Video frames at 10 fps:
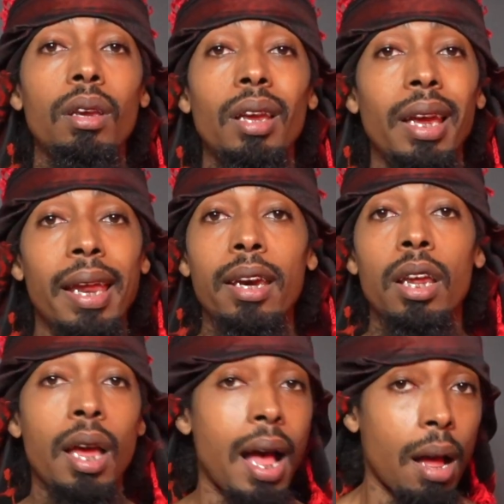and
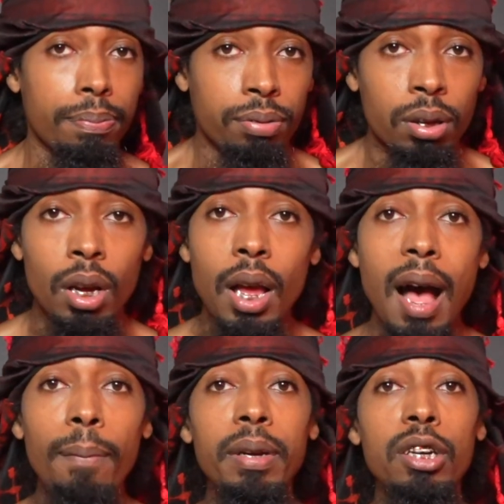
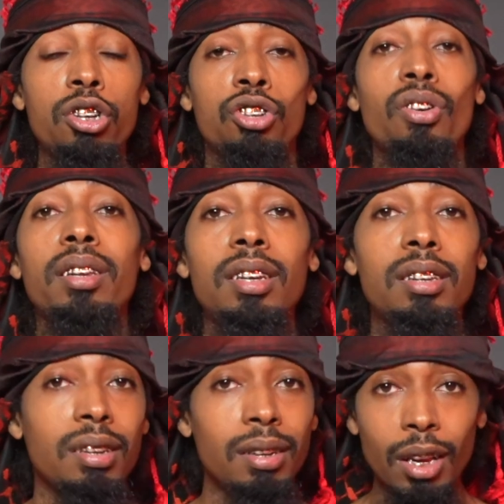I've been instructed
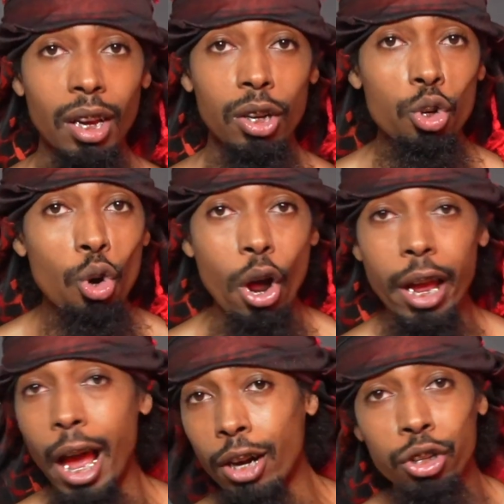to, I
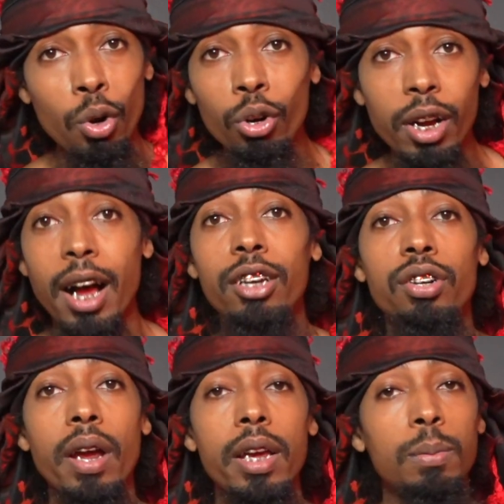gotta show the
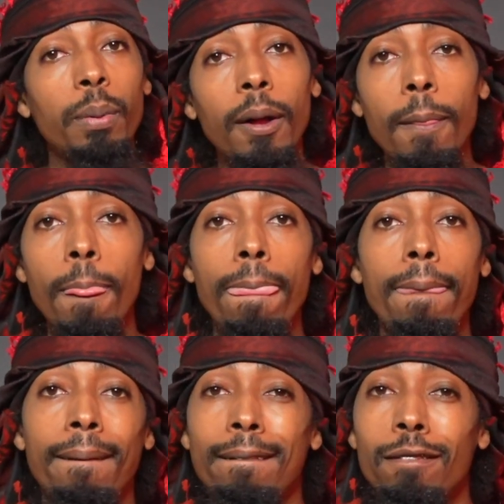contrast, but
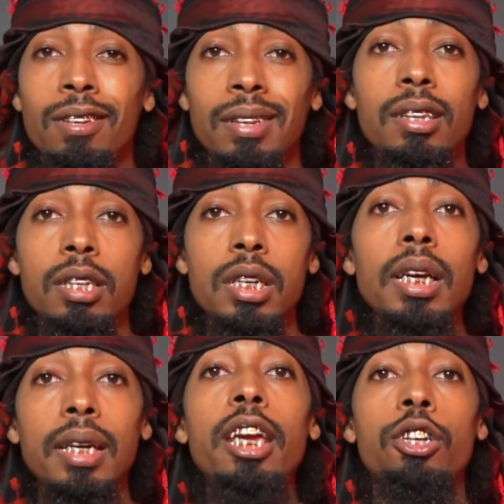stick to your
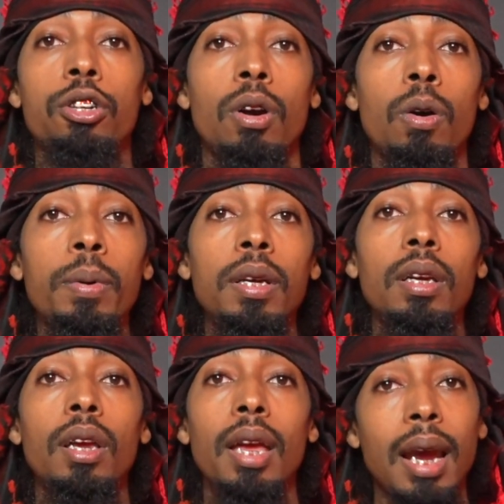nature, homie,
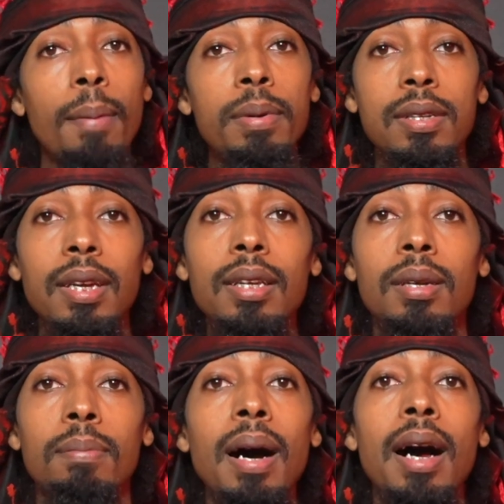and I'm gonna stick
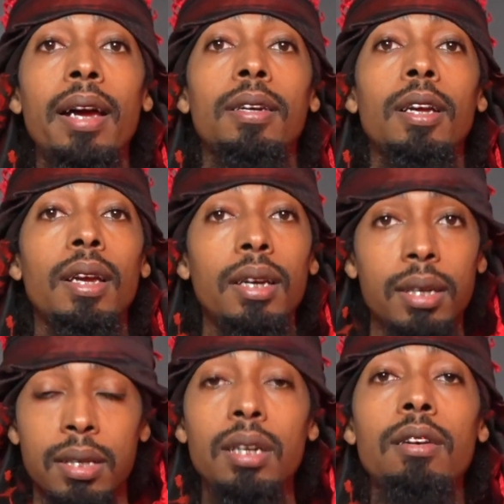to mine.
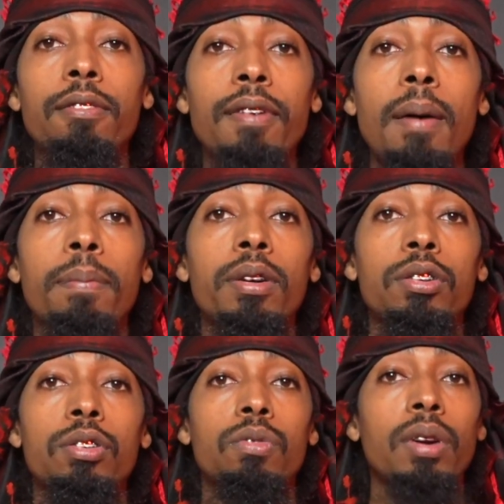Consider the
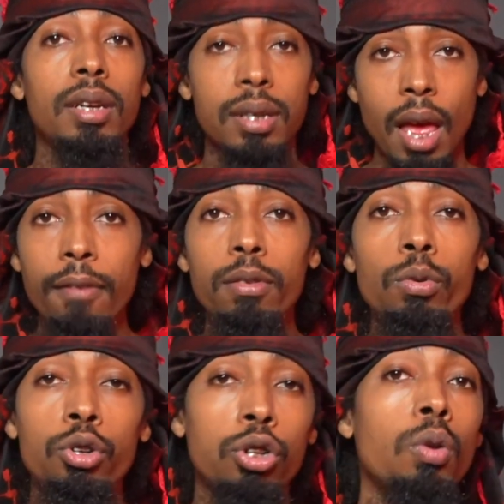vibrations raised.
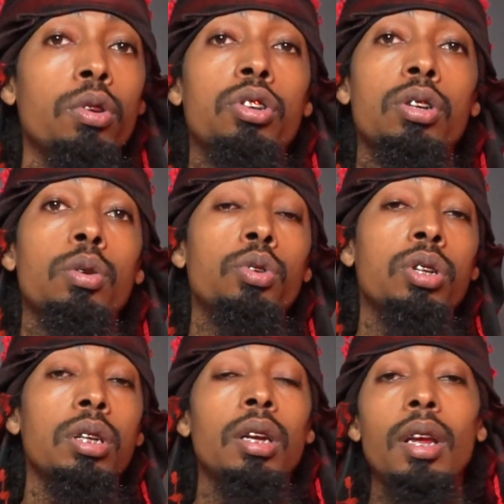Evolution only
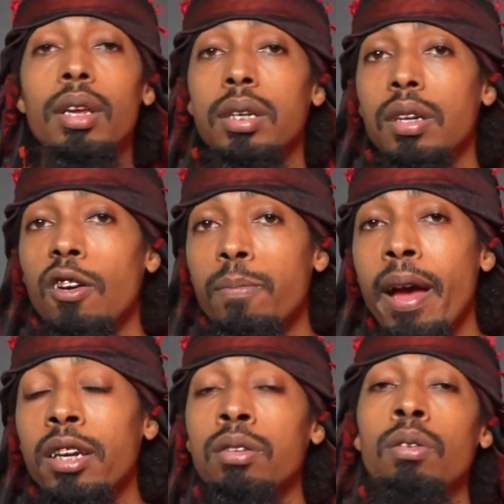solution, self-mastery